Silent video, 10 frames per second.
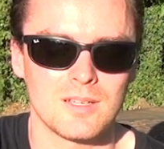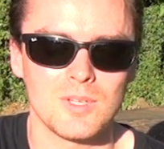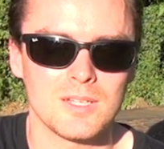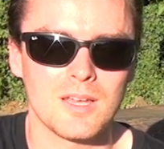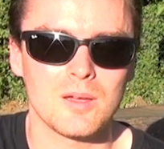I
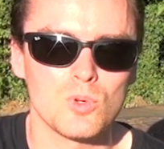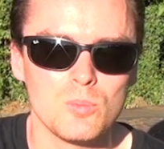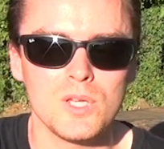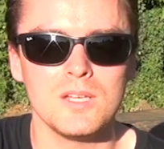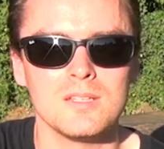mean, I'm
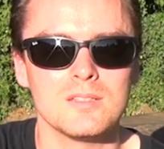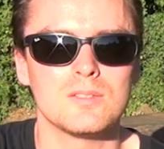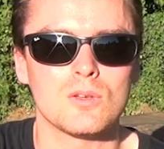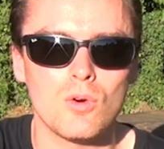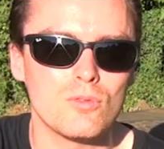repeating
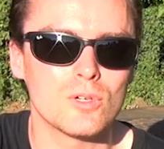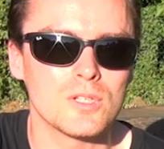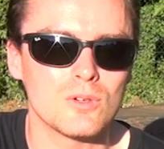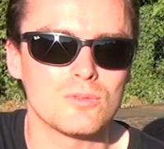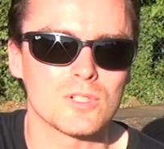this over
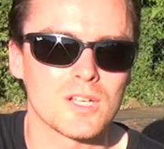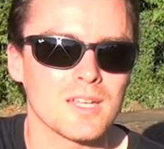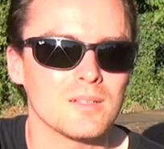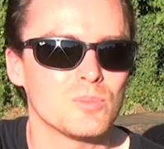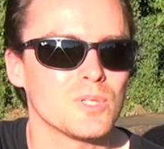and over
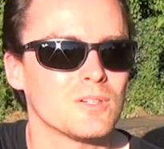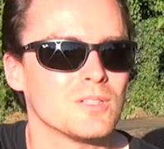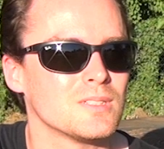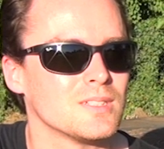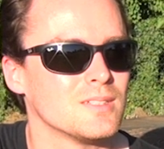again
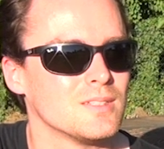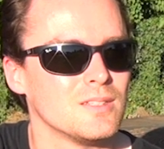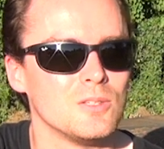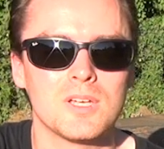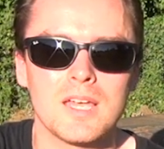because
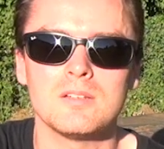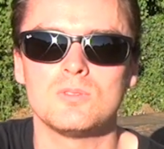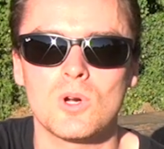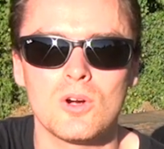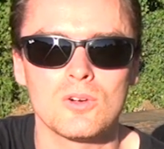you get
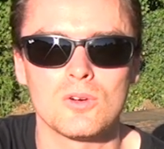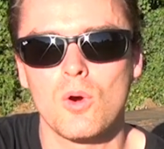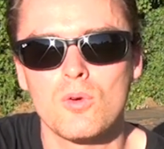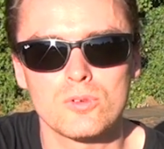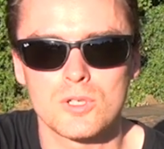it wrong
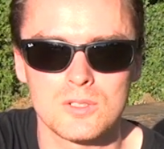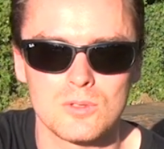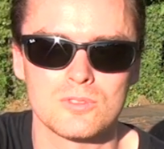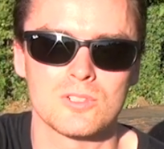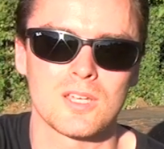over and
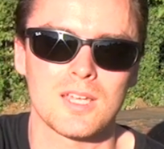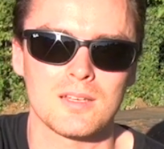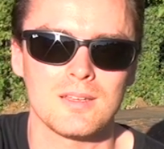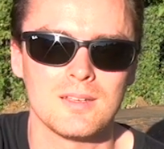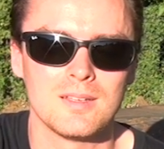over again.
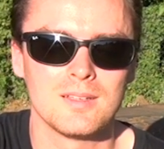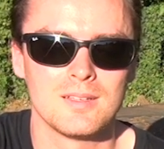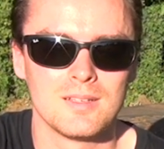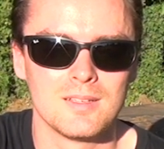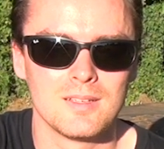
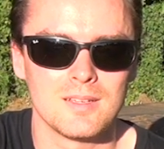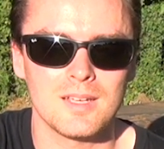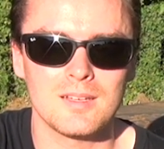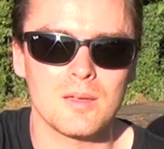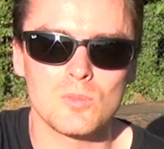
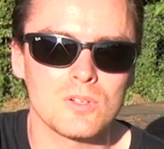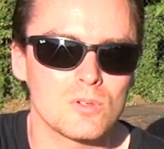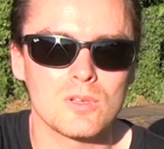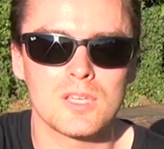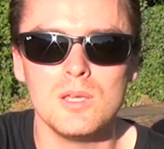And I'm
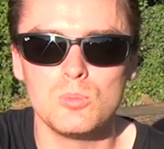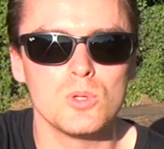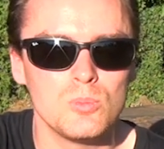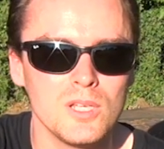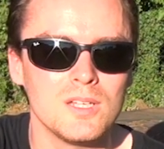gonna keep
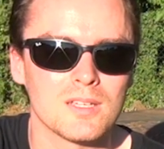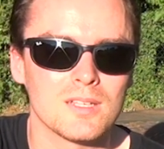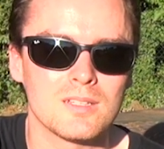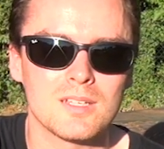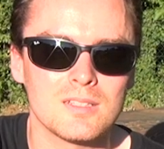repeating
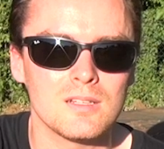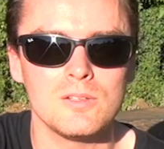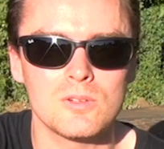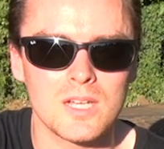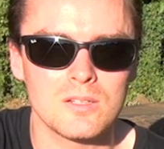it until
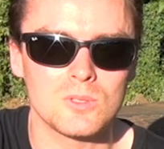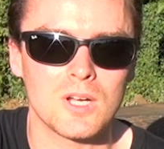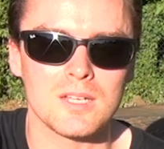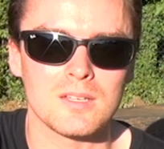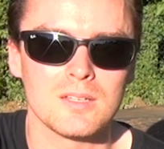you get it
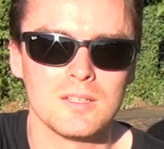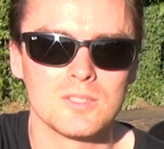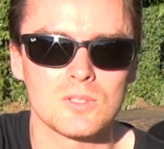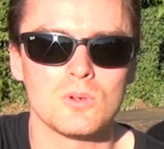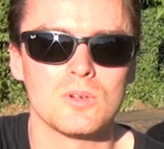right.
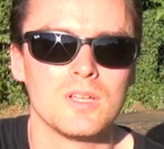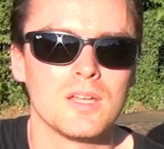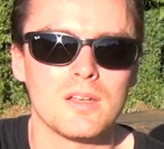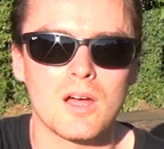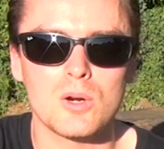So
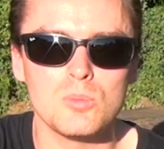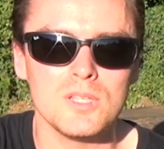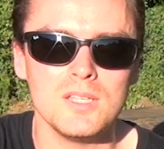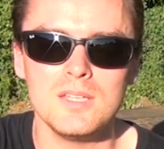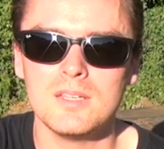an
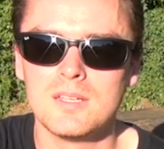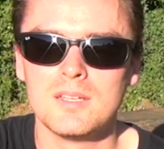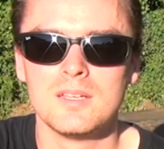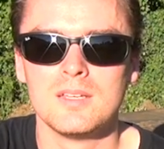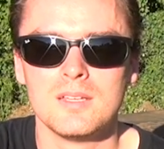RBE
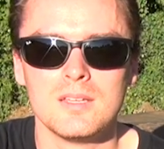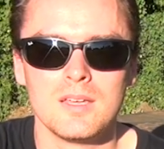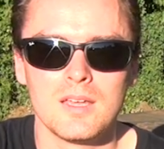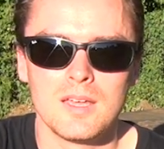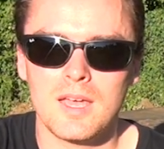
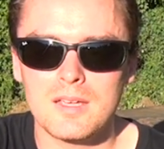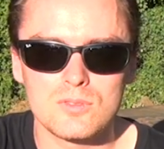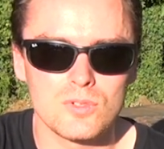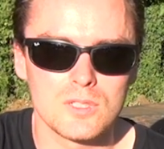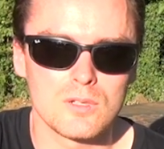
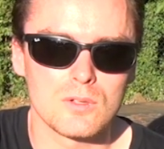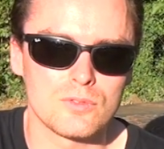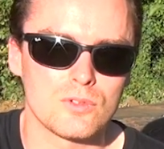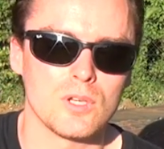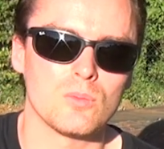has physical
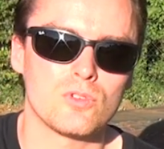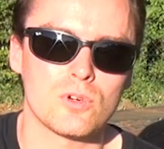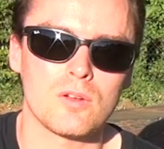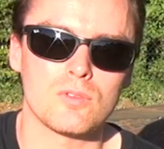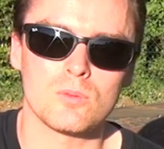freedom
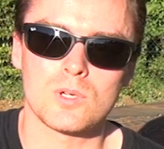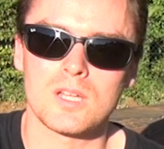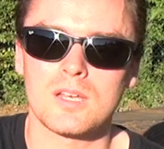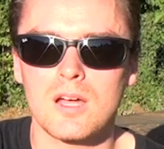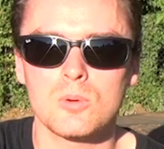for everyone.
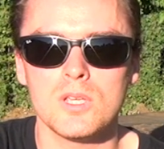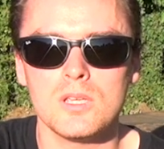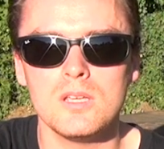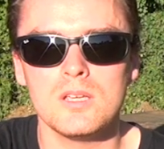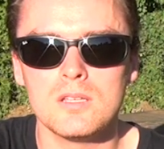An
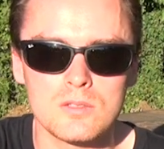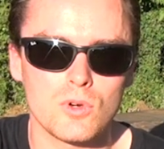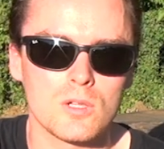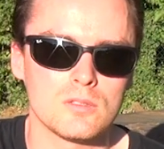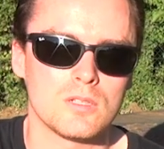RBE is
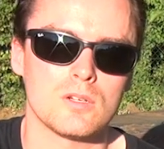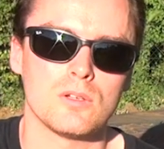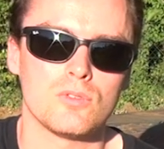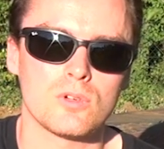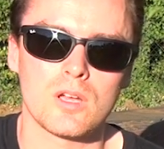
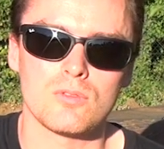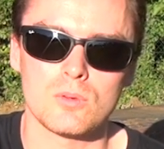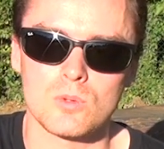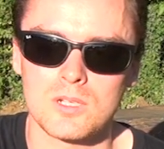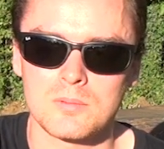voluntary for
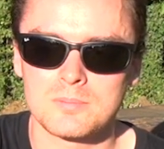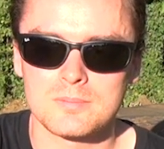everyone.